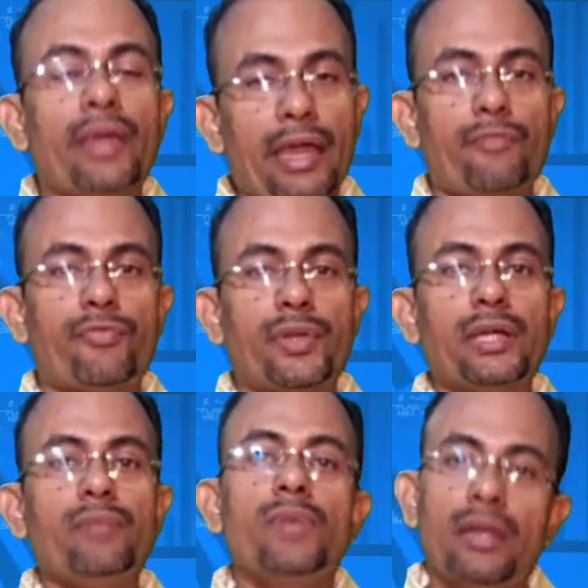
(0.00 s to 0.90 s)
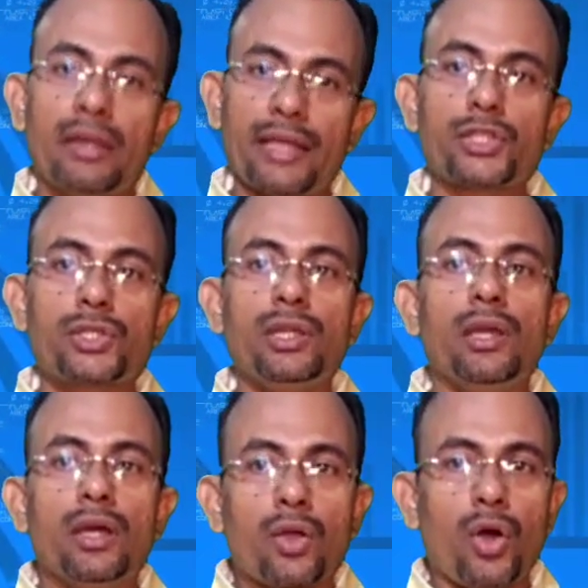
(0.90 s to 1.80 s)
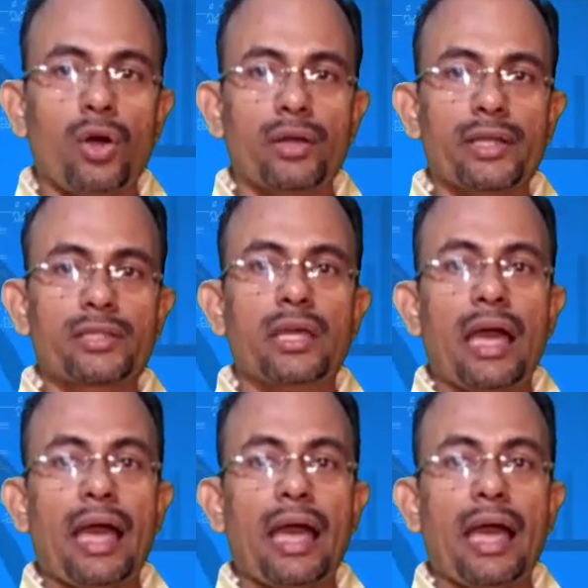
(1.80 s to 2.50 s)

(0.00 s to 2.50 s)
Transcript: African National Congress,